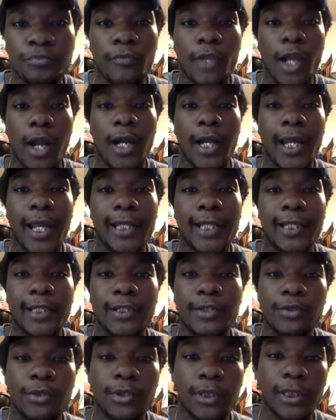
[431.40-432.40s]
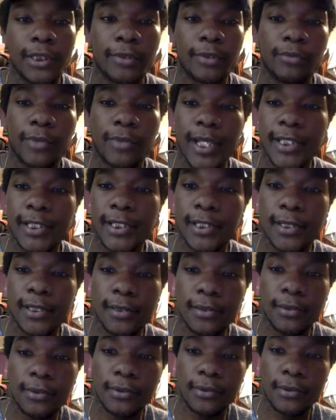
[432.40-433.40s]
All right, and then you click
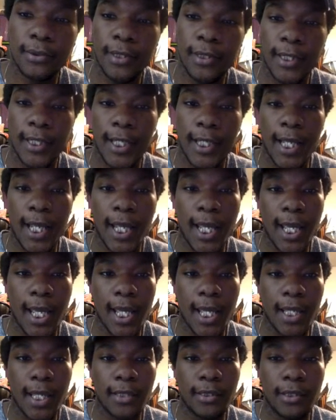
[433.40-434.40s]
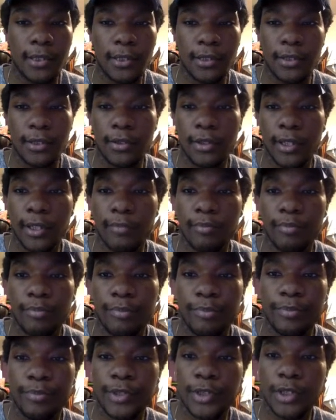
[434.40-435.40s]
racing and you can
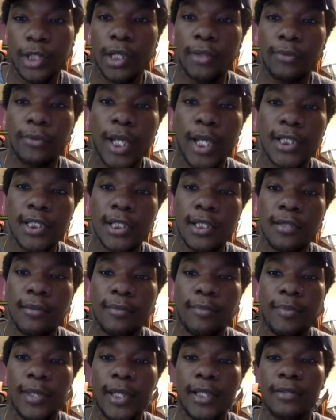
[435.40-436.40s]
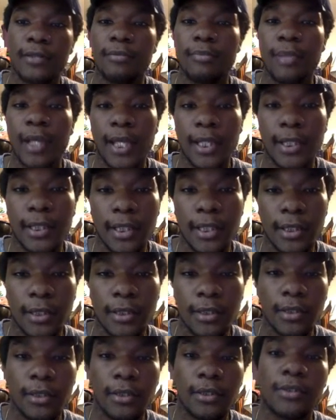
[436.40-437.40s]
start racing, pick a Pega.
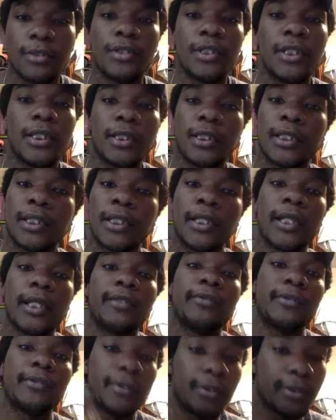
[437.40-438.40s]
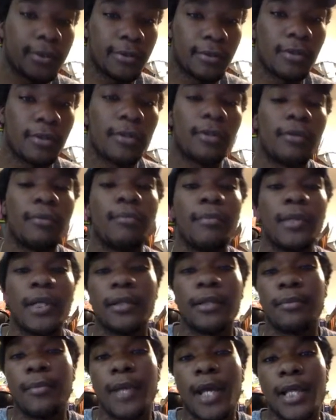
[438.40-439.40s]
You need to connect your
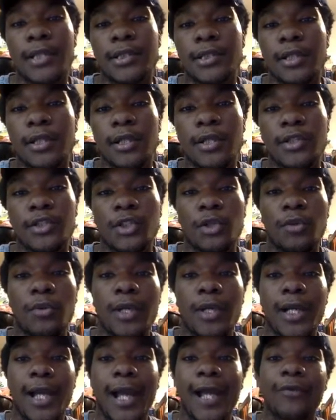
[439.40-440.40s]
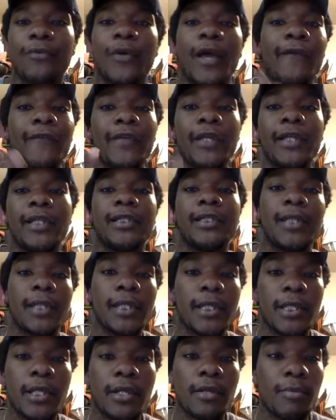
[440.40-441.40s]
MetaMask. So I don't have
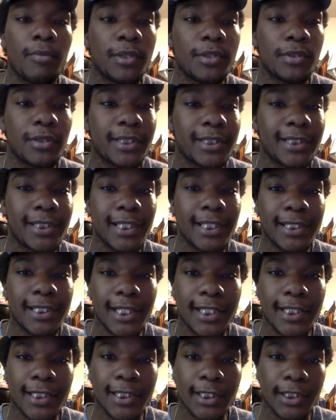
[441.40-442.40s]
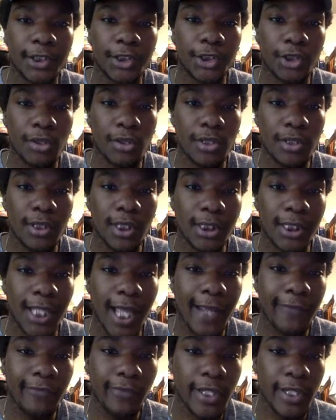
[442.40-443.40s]
anything here, but you can see it says it shows you the
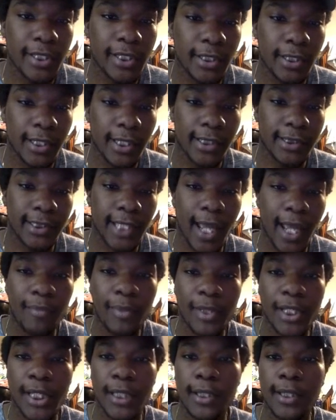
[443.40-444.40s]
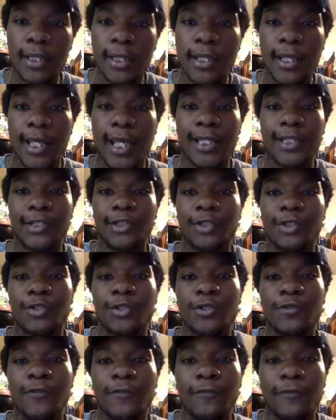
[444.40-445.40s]
live racing that is happening and it
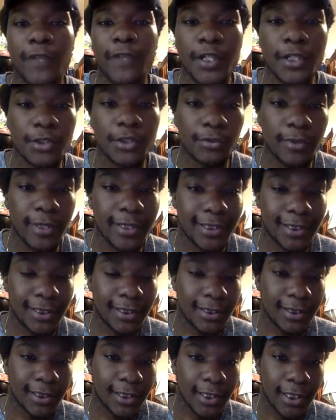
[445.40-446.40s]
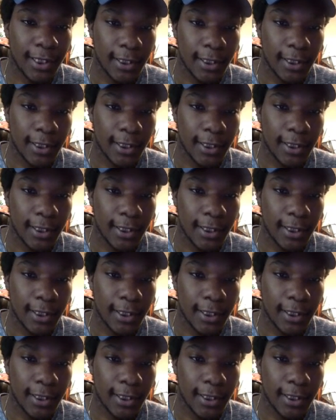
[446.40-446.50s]
shows you finished races.